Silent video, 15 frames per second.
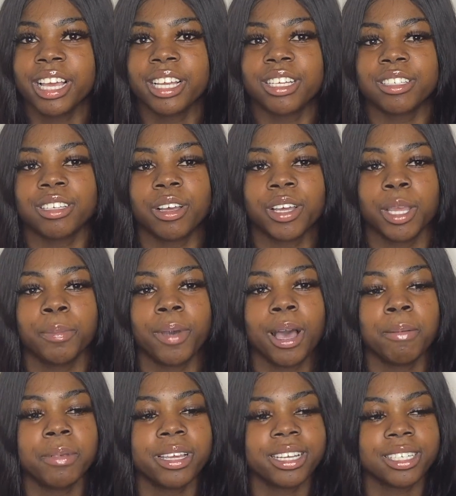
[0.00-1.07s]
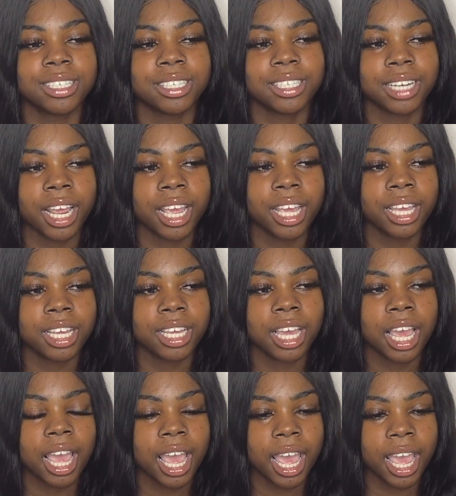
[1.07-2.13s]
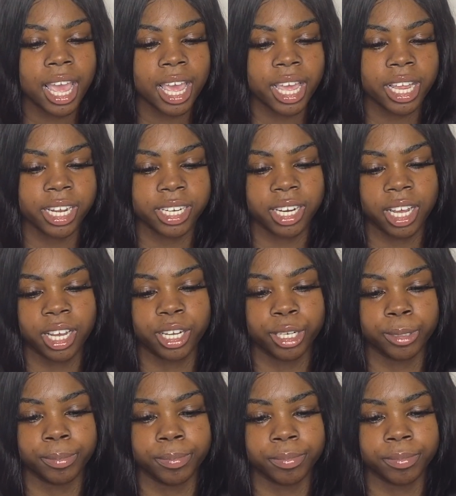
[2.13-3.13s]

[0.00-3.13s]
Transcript: So he bought me a snake and um